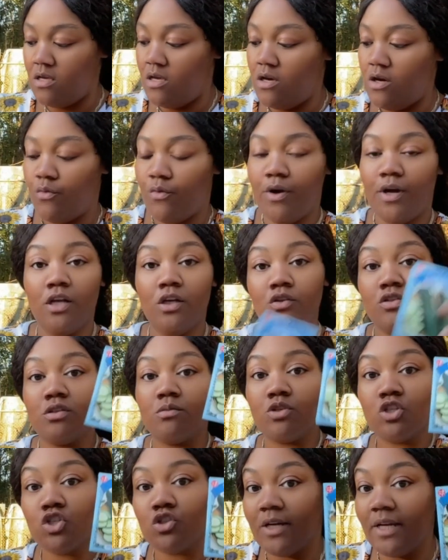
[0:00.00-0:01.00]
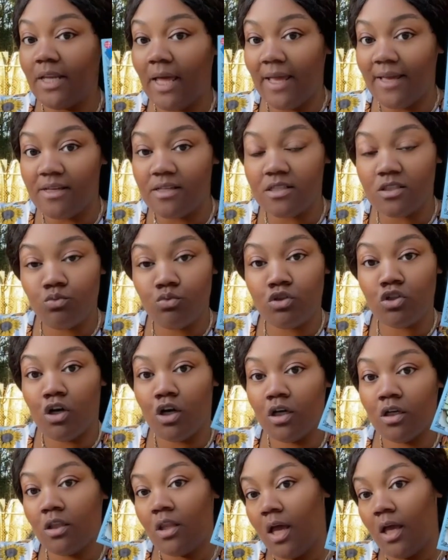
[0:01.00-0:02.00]
We're gonna do some straight 8s, which
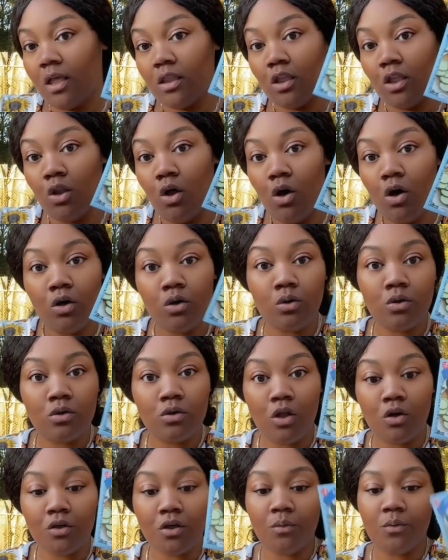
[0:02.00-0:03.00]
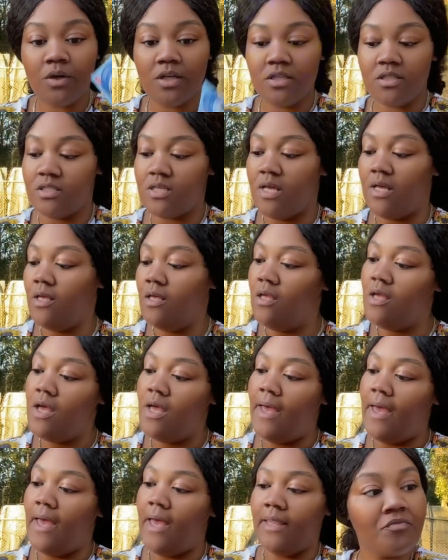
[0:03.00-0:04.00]
are like the longer ones,
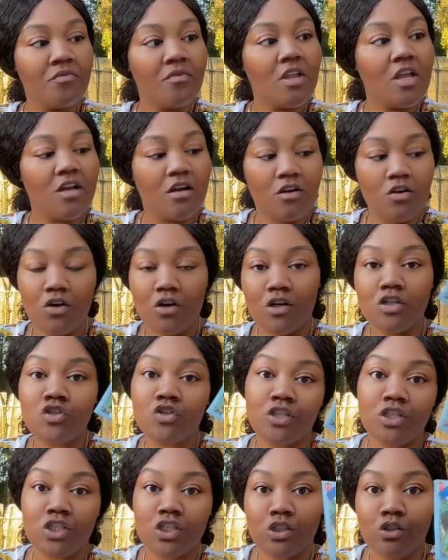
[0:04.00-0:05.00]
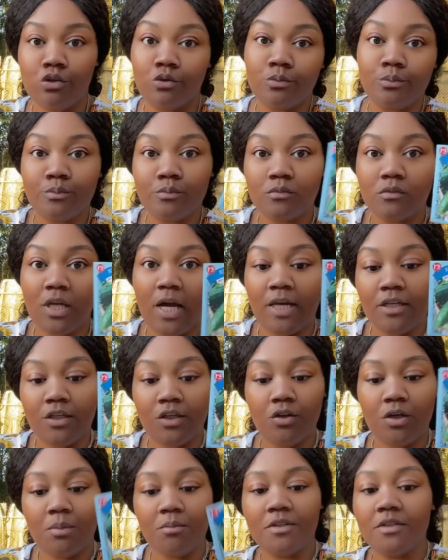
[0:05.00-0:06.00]
and your traditional kind of
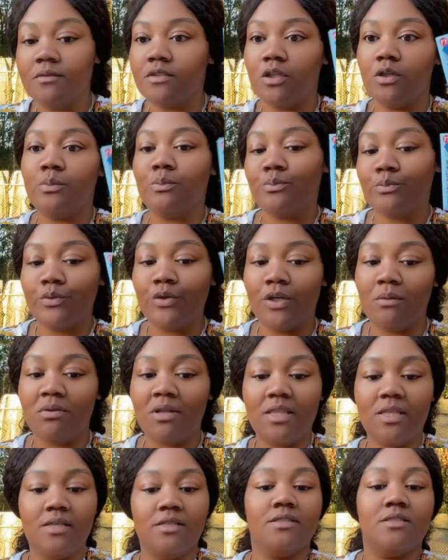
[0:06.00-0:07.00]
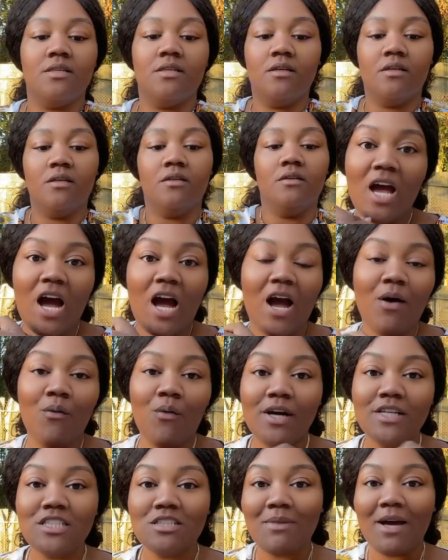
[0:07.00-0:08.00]
cucumber. So we're gonna plant these. I
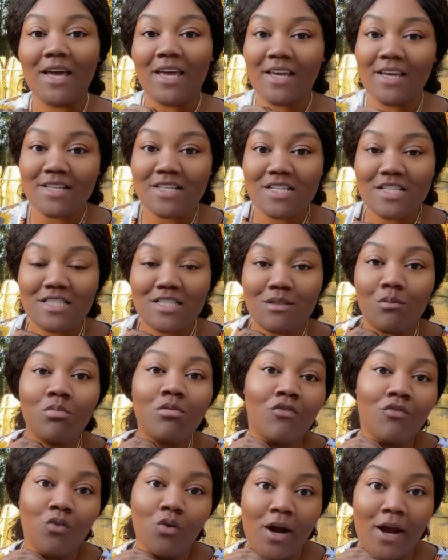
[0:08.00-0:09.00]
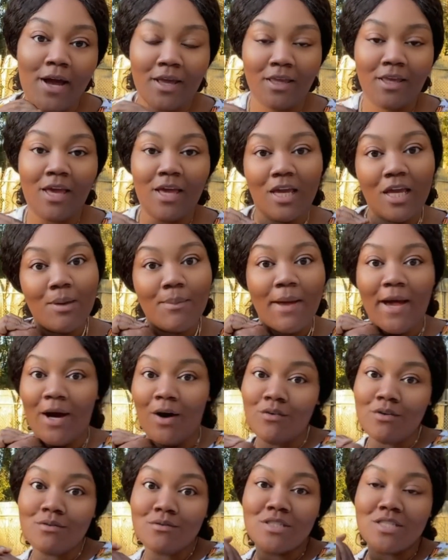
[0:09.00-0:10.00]
washed my hands before I came
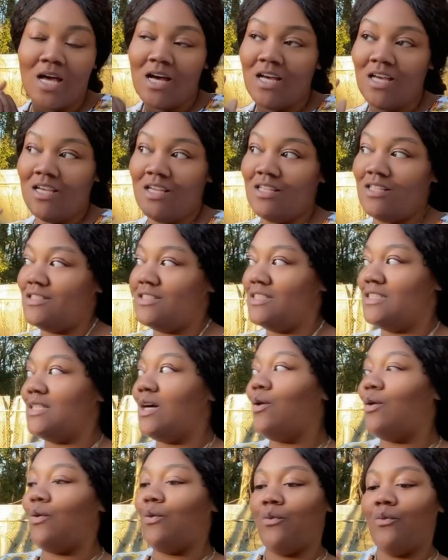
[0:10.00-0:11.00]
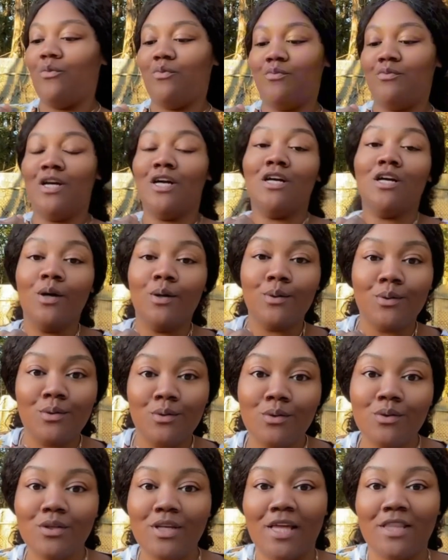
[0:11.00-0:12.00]
outside, so they're
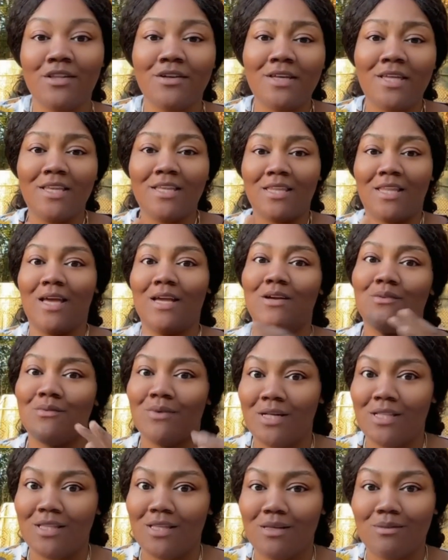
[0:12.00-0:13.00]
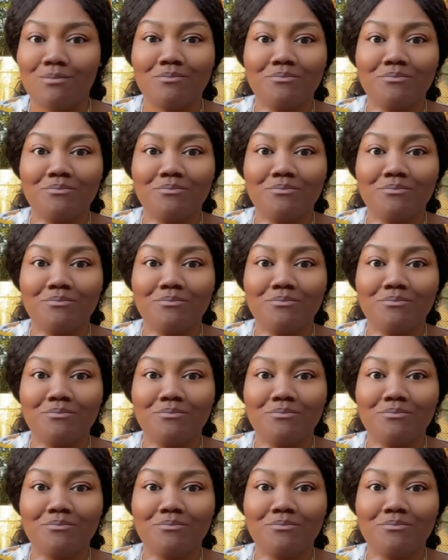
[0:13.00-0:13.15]
cold and they're getting like wrinkly.